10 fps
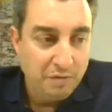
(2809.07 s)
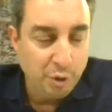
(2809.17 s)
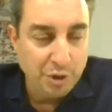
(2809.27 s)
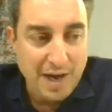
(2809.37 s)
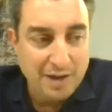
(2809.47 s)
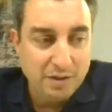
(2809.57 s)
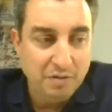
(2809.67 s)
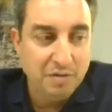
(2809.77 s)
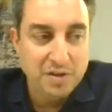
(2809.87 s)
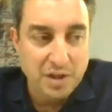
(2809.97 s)
for the
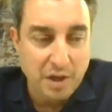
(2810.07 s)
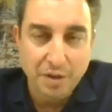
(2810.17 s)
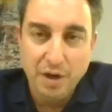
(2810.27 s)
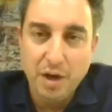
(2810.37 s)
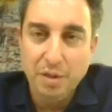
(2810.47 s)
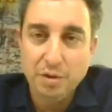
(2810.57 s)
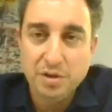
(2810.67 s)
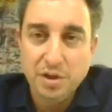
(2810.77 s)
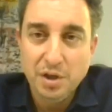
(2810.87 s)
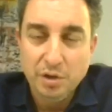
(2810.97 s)
activists and the
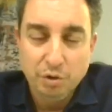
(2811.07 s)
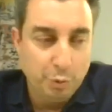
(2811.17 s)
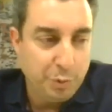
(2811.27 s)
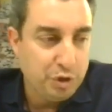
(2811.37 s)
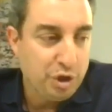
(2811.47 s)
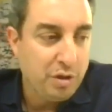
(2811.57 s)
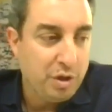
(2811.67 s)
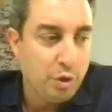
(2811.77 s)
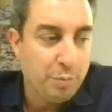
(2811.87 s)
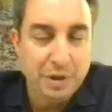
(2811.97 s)
others to pitch in
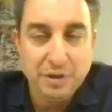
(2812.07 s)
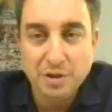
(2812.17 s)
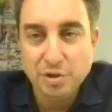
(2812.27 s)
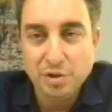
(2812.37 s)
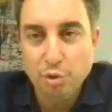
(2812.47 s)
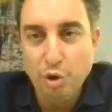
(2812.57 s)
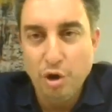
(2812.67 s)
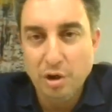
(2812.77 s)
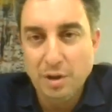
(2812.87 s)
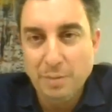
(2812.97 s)
their opinions to
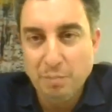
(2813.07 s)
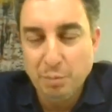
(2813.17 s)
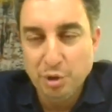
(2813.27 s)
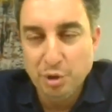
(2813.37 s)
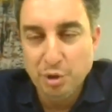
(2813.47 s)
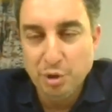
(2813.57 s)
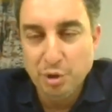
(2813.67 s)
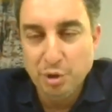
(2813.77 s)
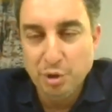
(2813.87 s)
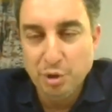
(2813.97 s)
all the
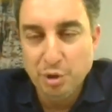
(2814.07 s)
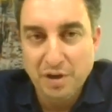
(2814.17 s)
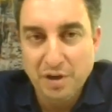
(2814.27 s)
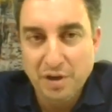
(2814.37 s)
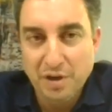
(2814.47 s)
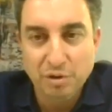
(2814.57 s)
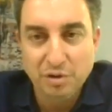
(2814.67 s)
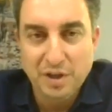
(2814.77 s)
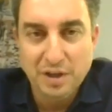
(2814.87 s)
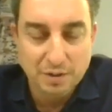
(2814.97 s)
members of the
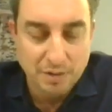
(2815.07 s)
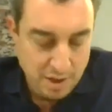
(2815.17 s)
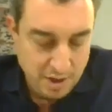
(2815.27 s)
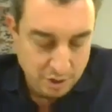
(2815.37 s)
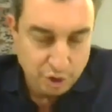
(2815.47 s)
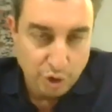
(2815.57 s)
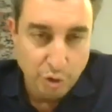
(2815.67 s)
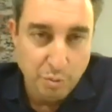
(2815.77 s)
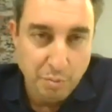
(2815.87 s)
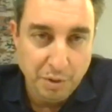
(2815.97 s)
bloc of 13.